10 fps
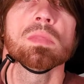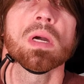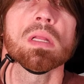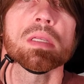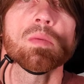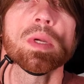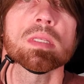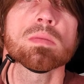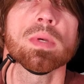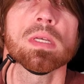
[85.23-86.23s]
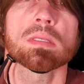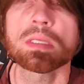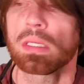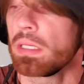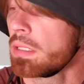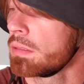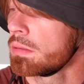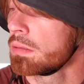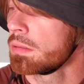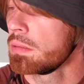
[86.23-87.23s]
I like the way it smells in here.
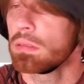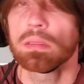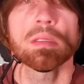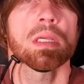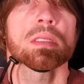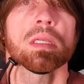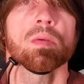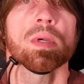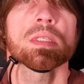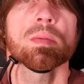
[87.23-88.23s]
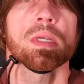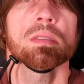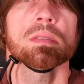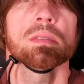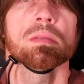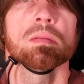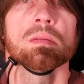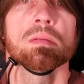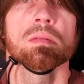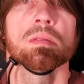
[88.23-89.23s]
Do you guys like the way it smells?
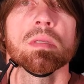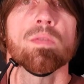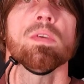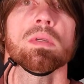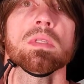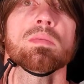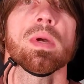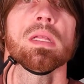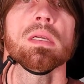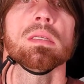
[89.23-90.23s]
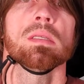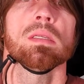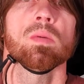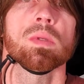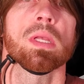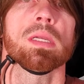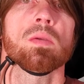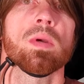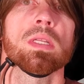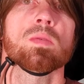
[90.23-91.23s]
If you could smell it, you would like
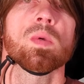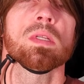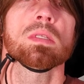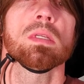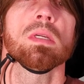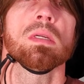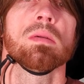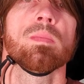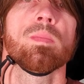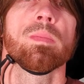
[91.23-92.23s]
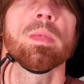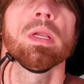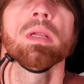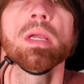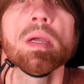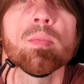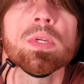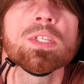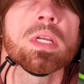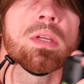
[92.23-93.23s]
the way it smells in here.
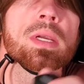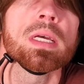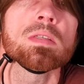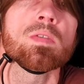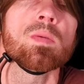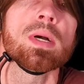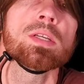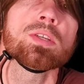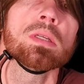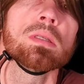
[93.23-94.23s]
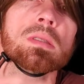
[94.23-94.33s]
Appreciate you guys for watching.